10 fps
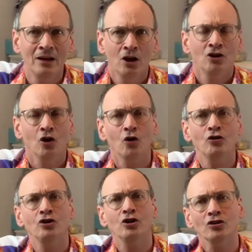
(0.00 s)
do
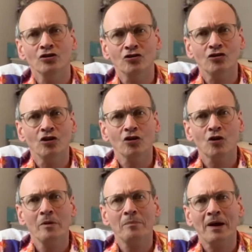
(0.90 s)
onions come
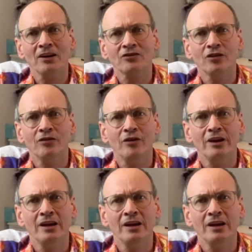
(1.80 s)
in packs of 3?